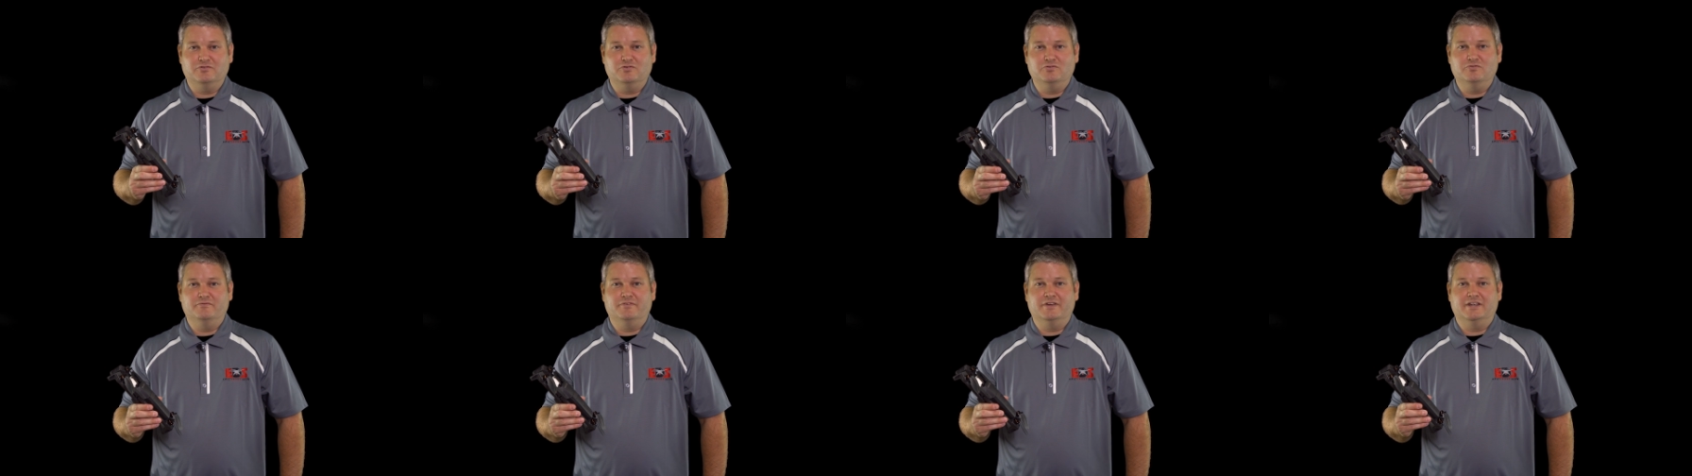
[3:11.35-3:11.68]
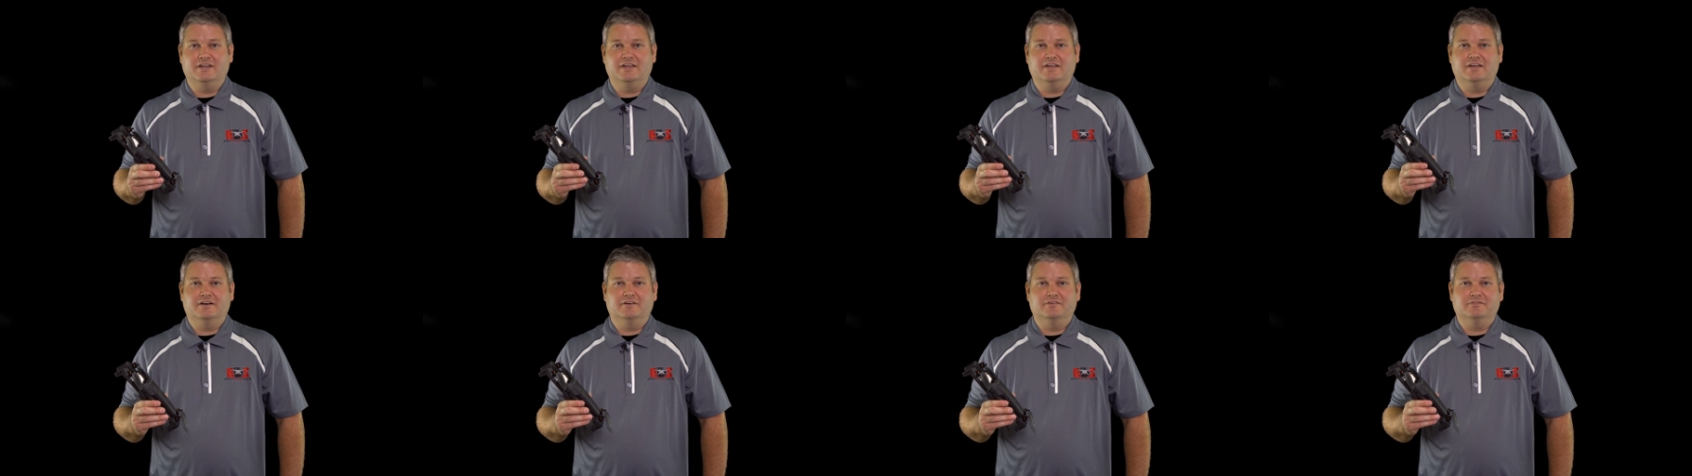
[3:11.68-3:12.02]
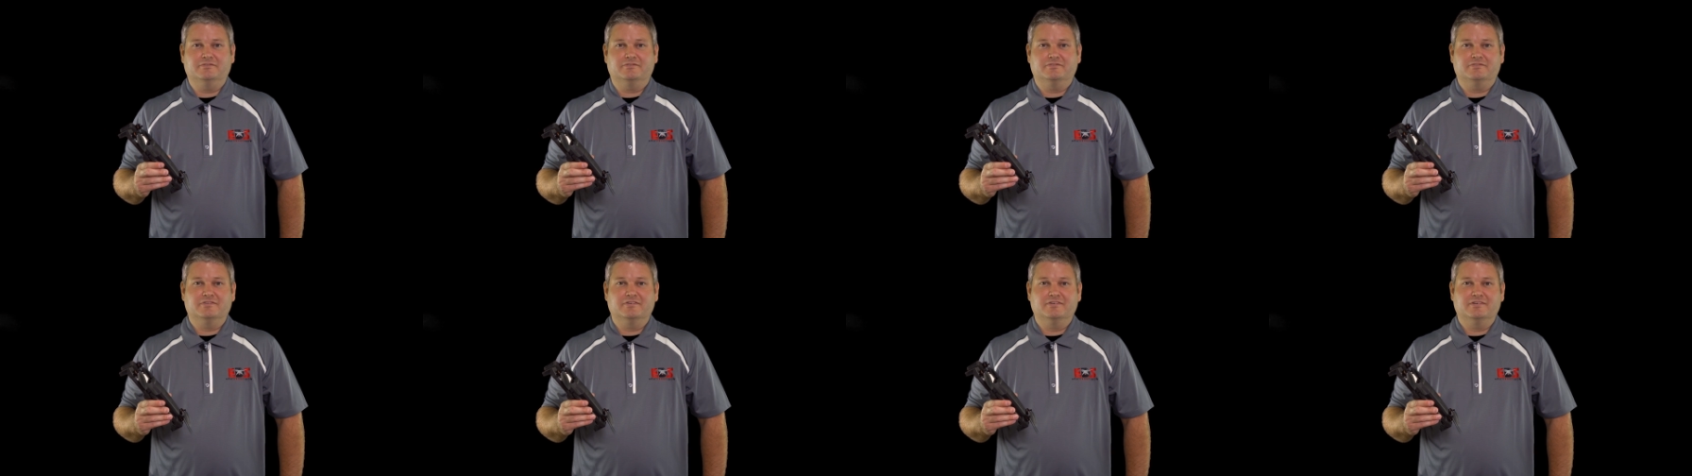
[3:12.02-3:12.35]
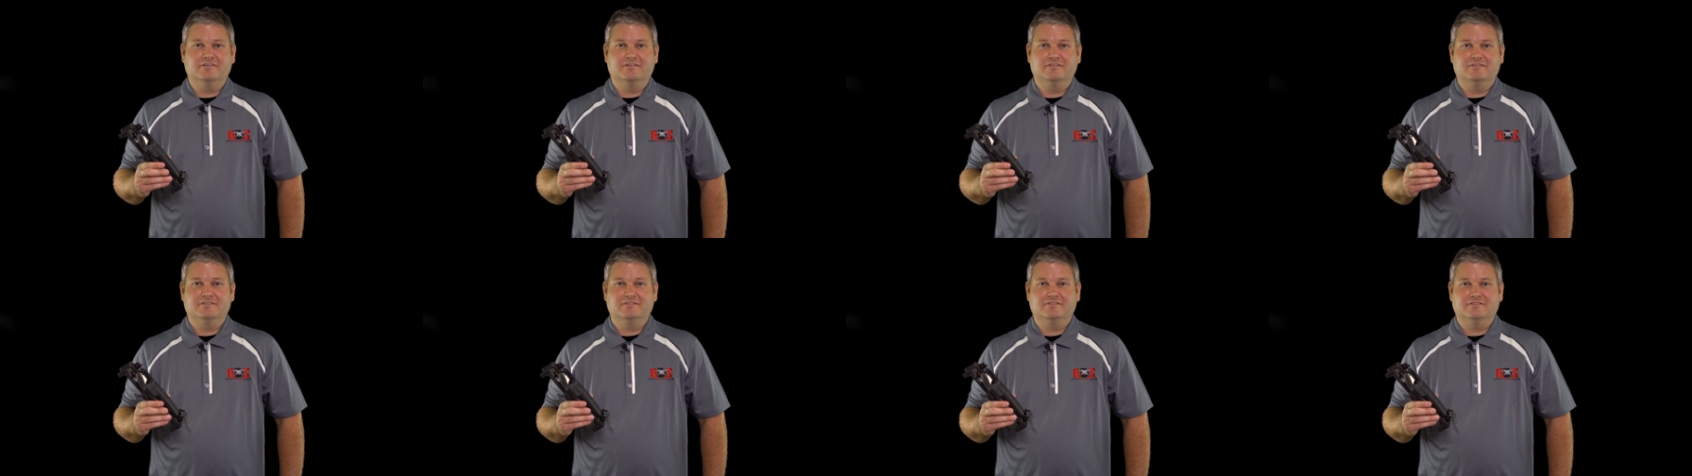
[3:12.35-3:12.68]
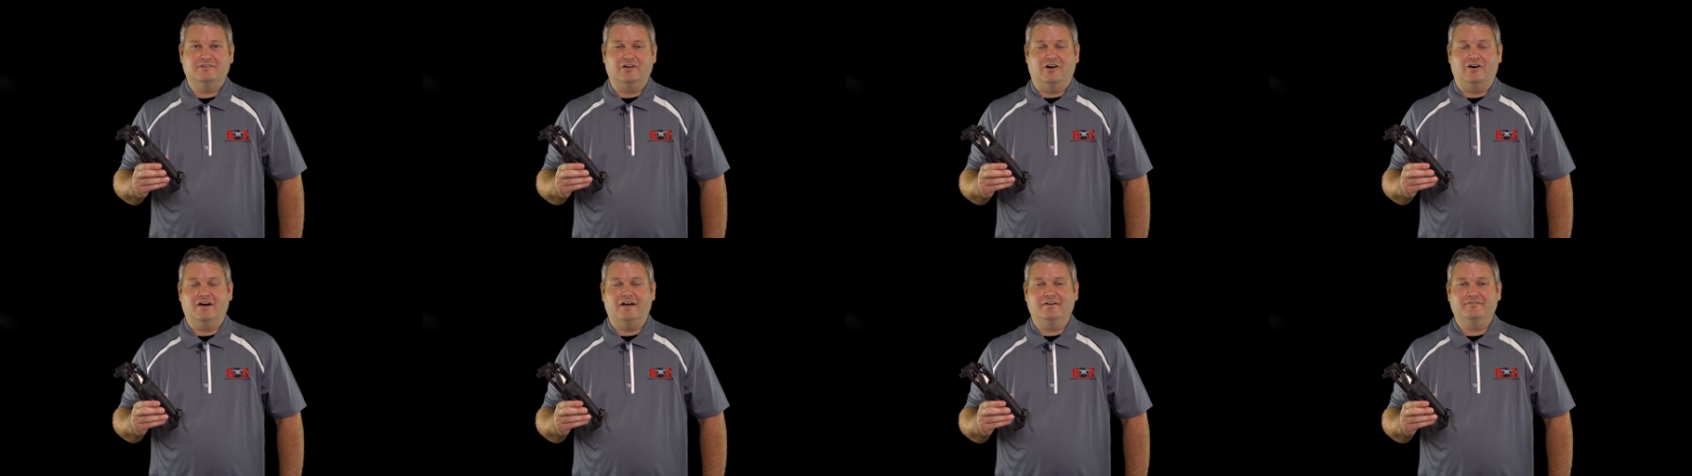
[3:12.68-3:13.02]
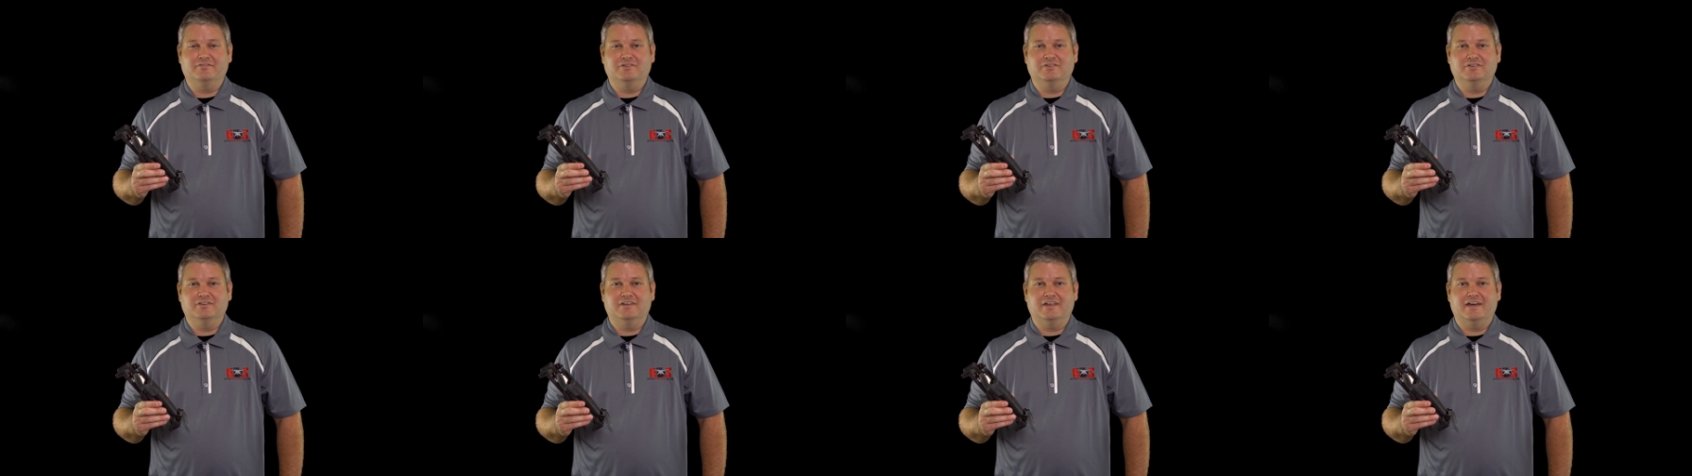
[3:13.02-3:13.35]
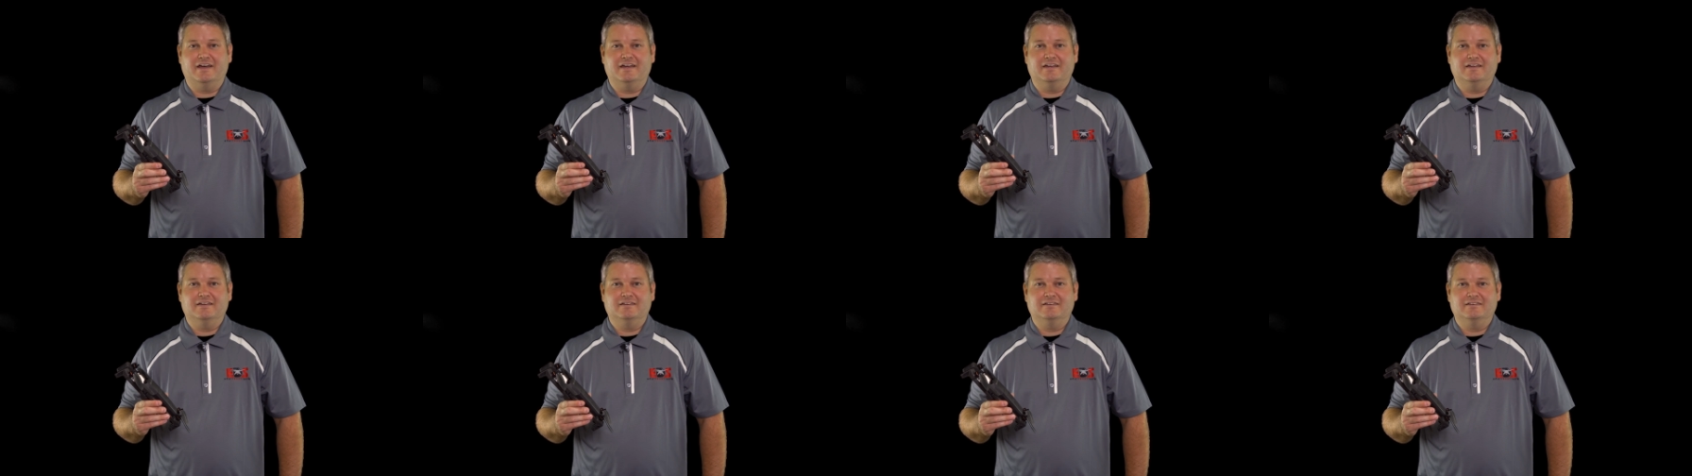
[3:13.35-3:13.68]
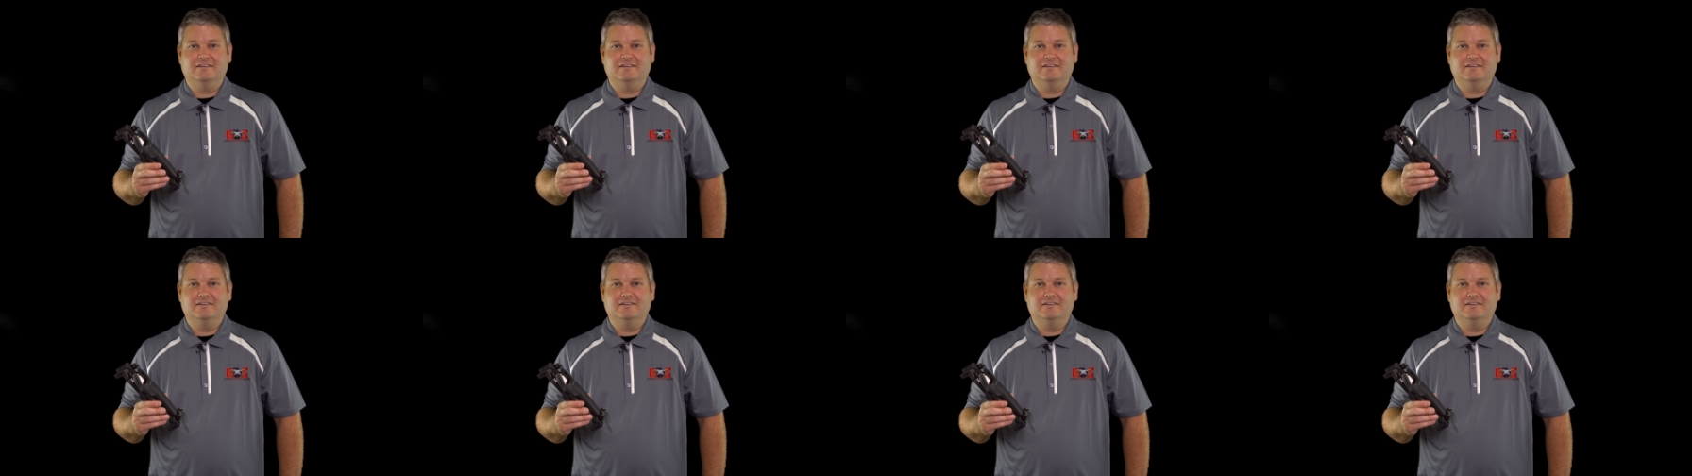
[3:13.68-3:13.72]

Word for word: new videos. Y'all have a good day.